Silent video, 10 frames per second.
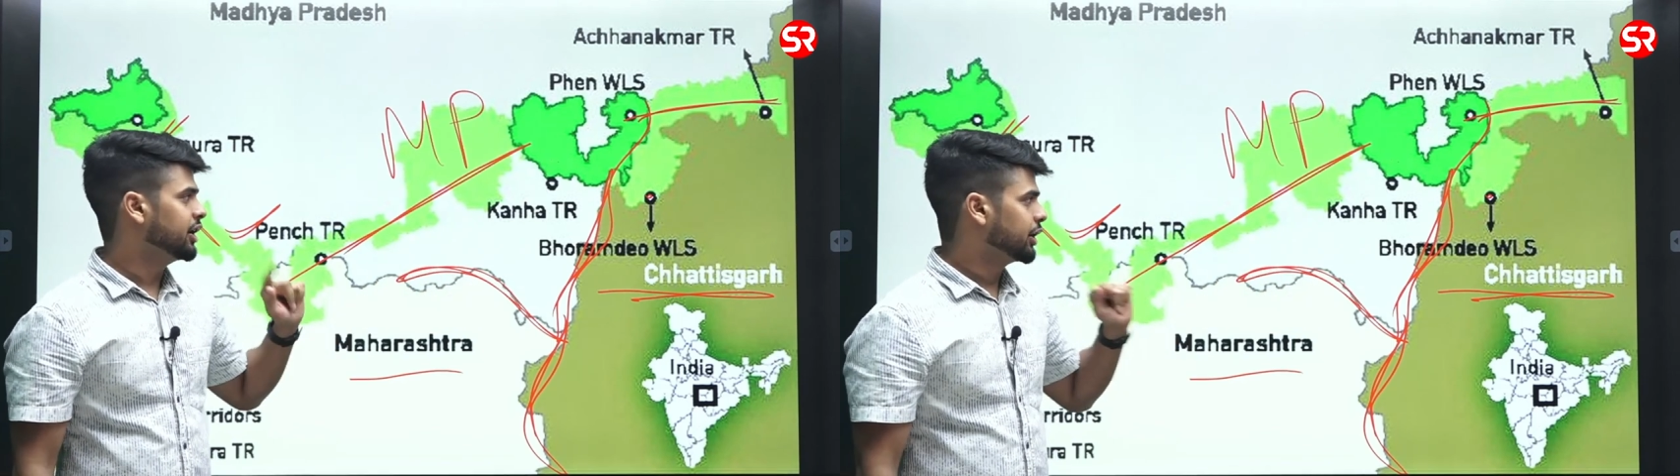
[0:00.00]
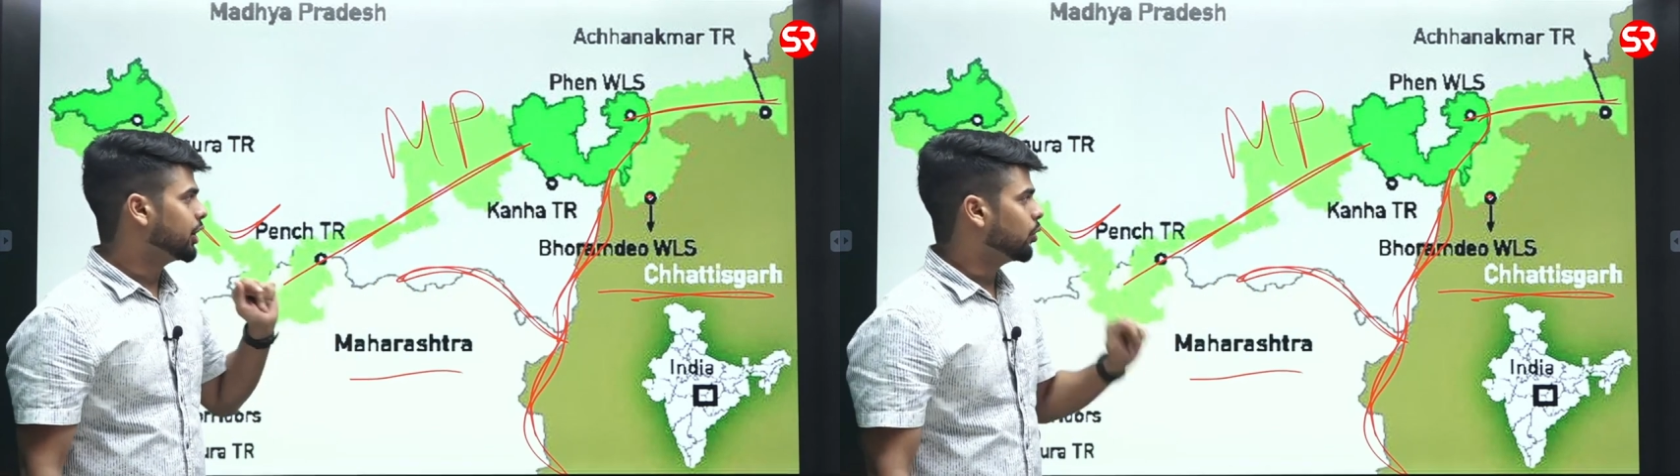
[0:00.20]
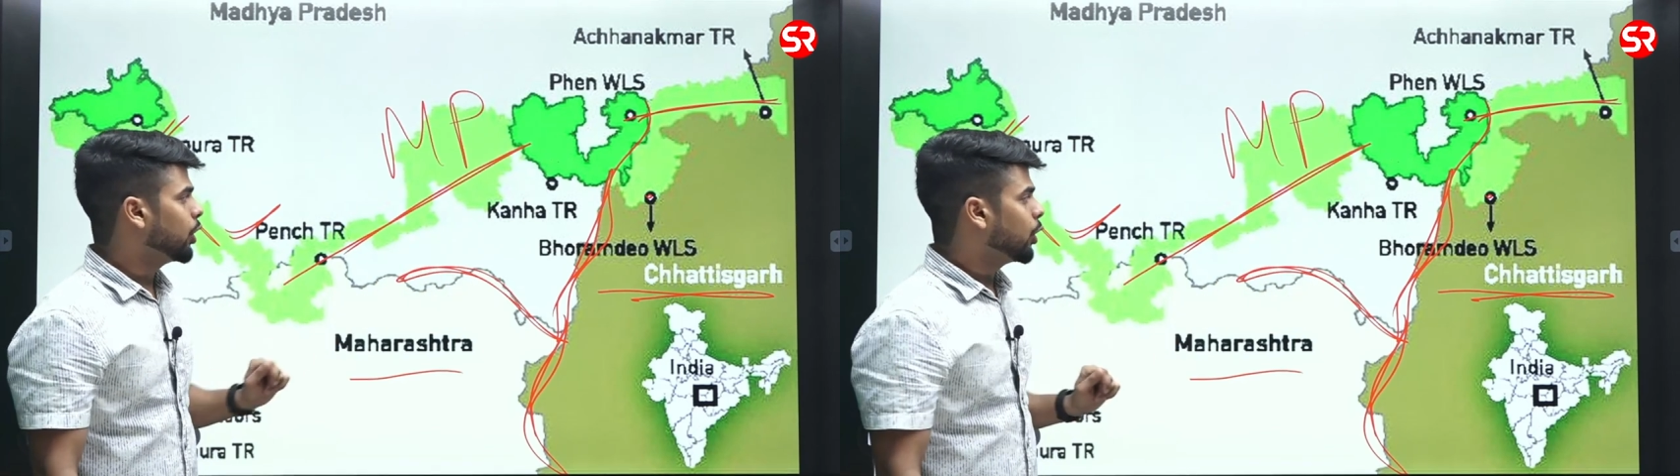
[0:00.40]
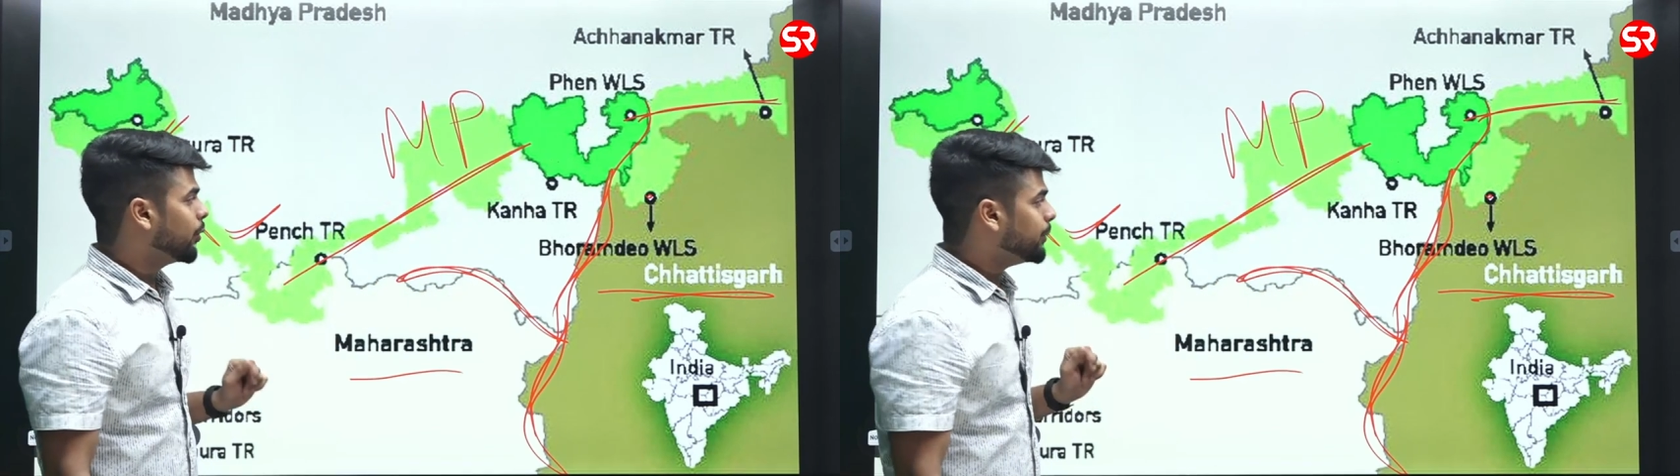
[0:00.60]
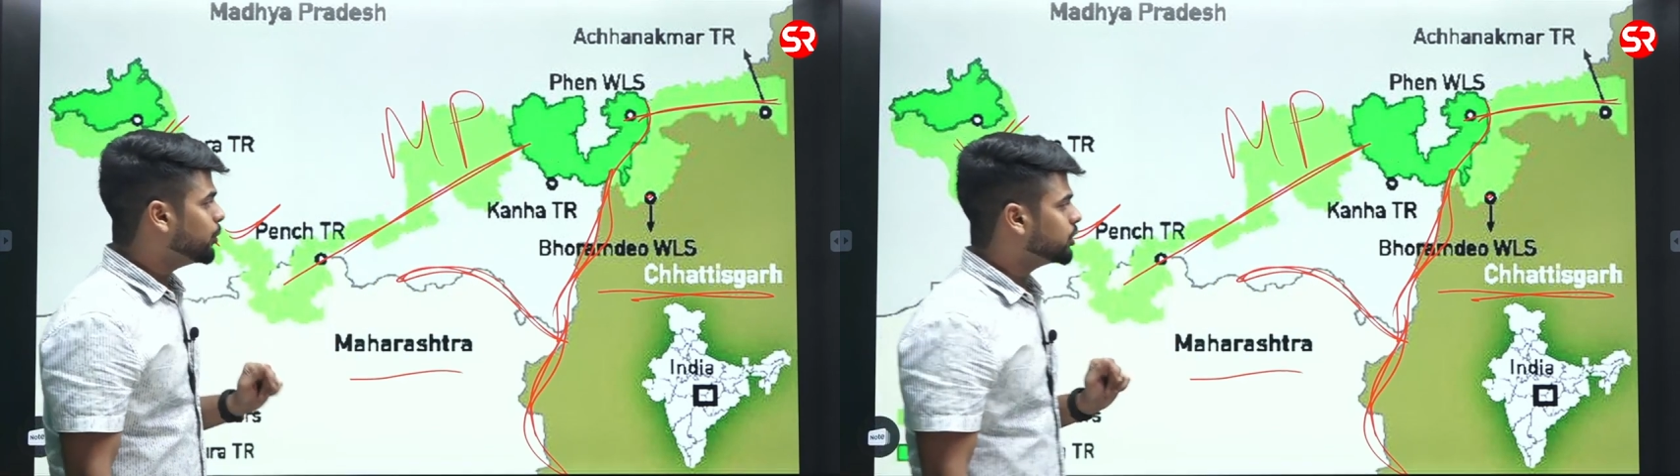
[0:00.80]
Now,
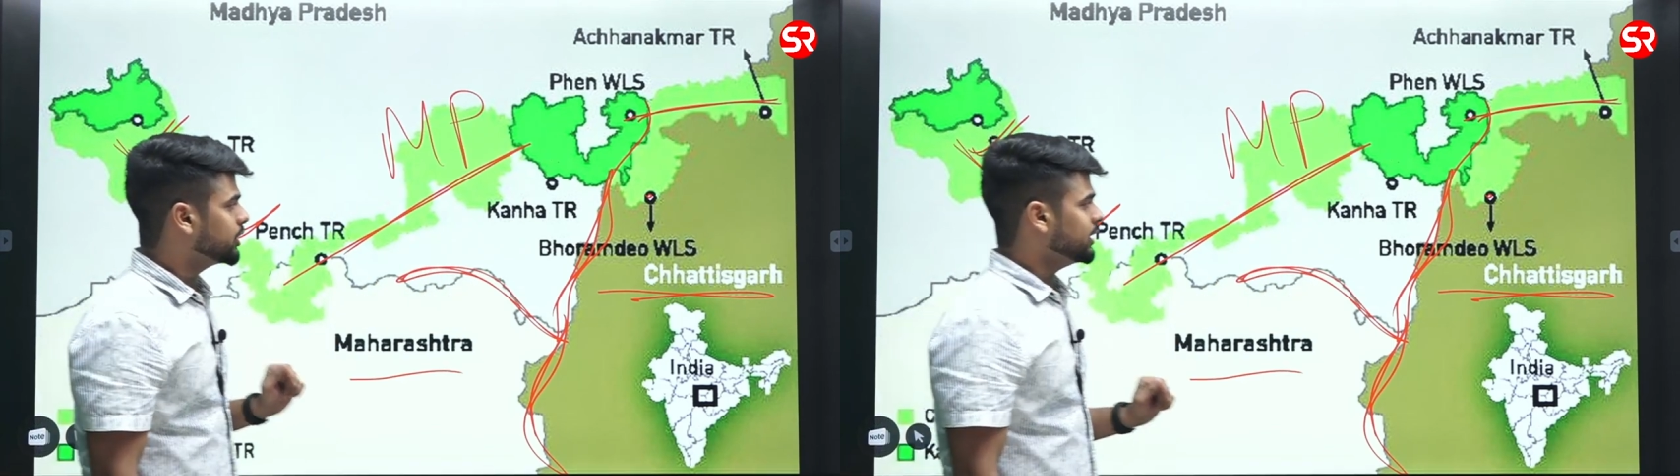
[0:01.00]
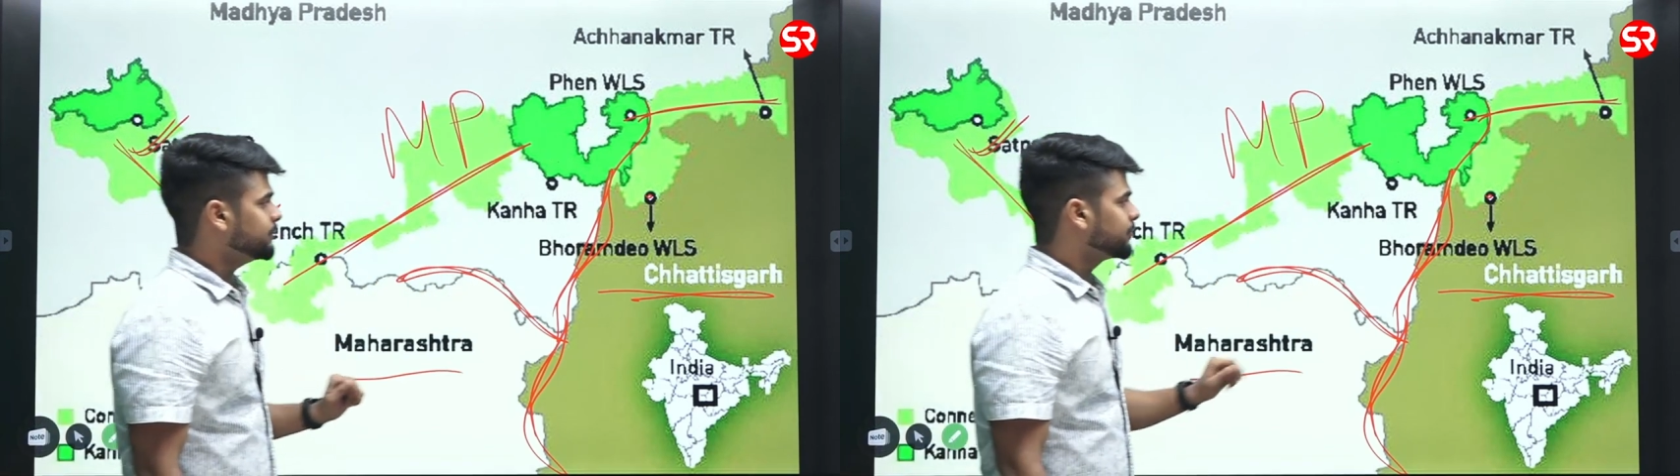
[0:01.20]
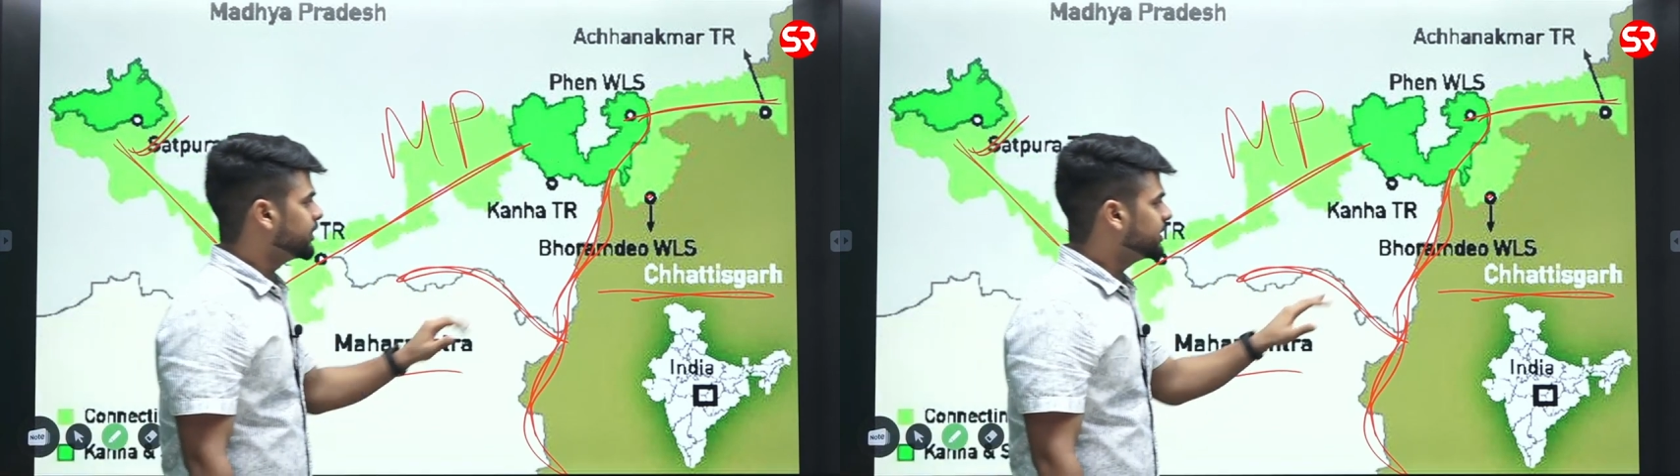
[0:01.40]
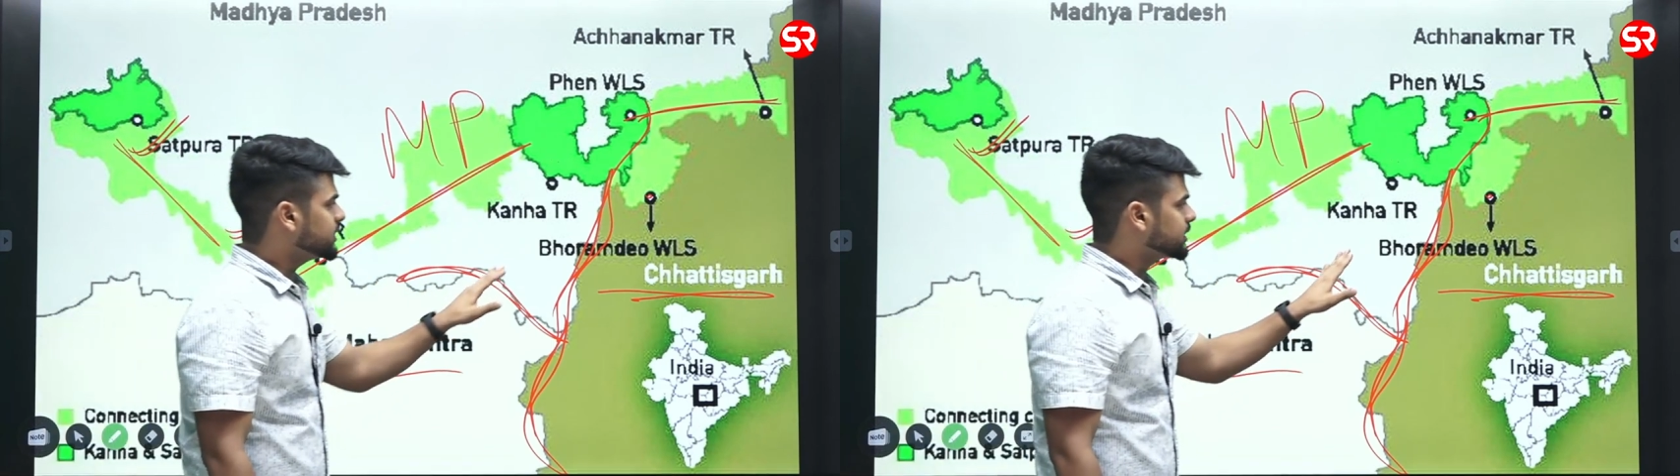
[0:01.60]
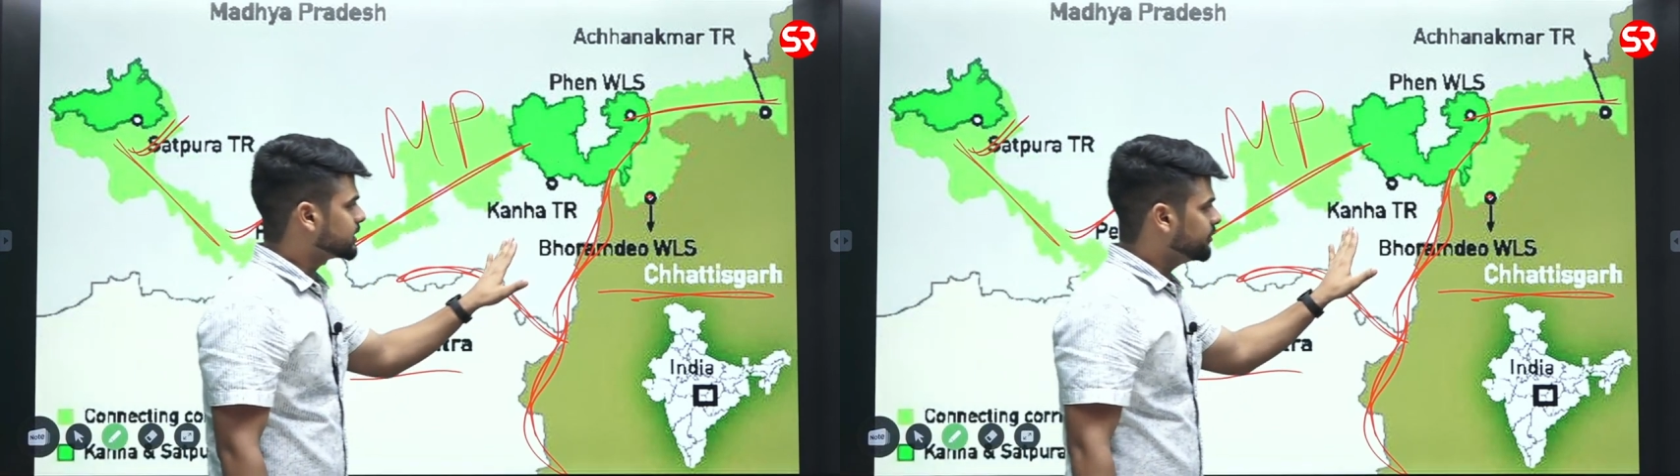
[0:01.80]
one more thing,
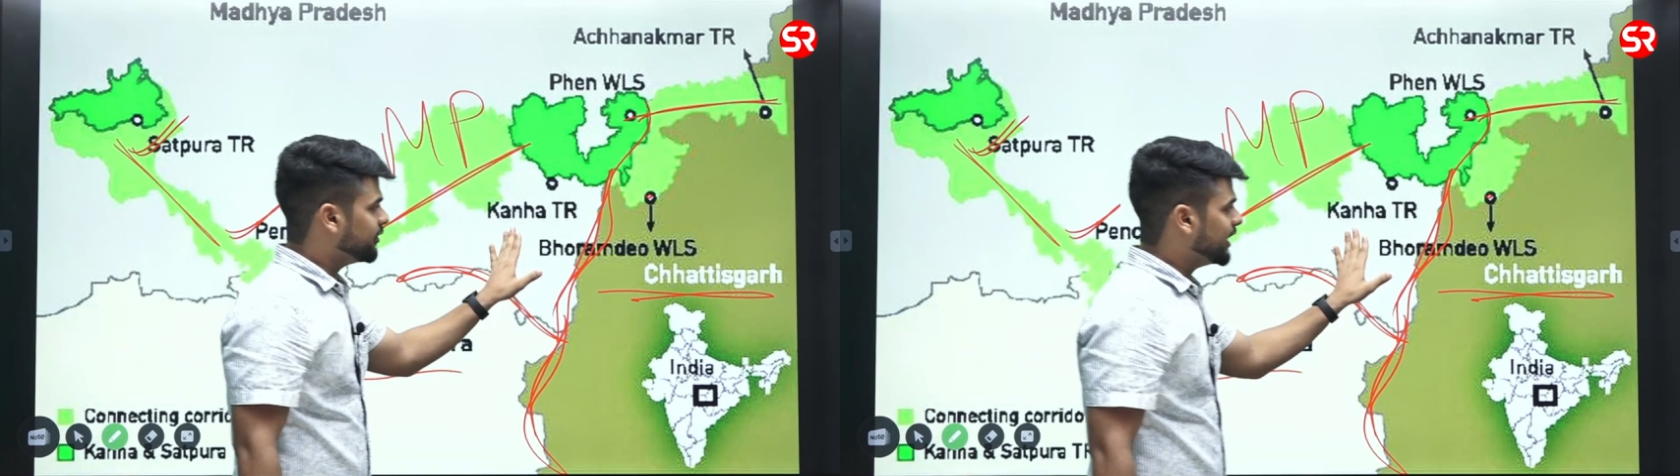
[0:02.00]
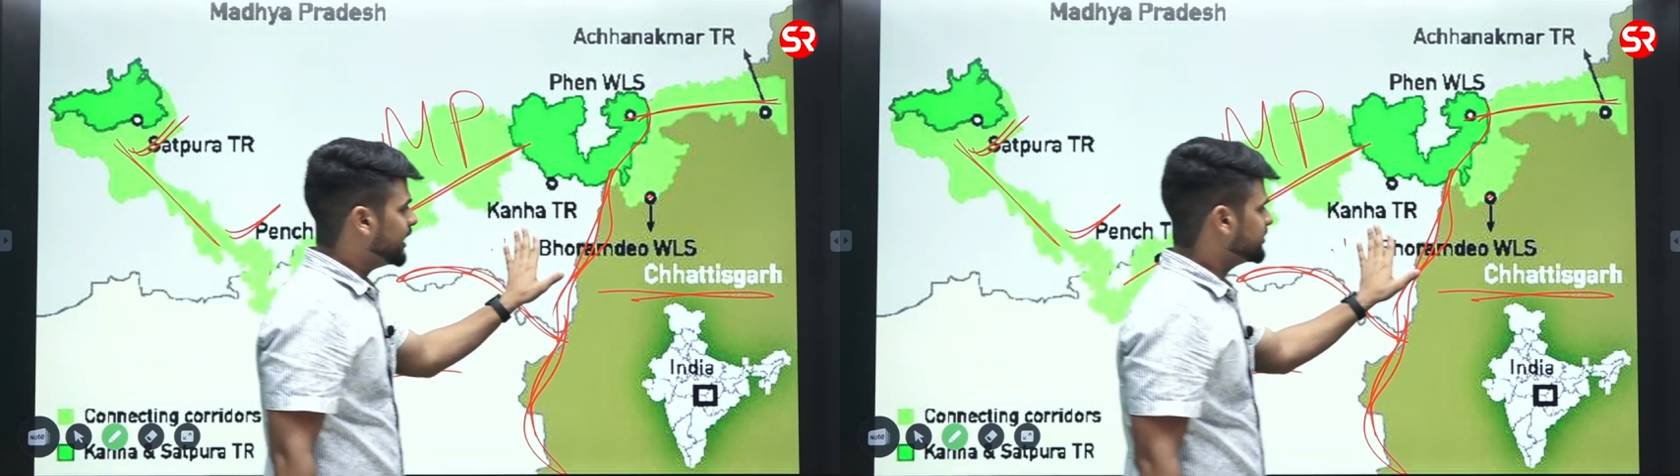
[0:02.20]
this wildlife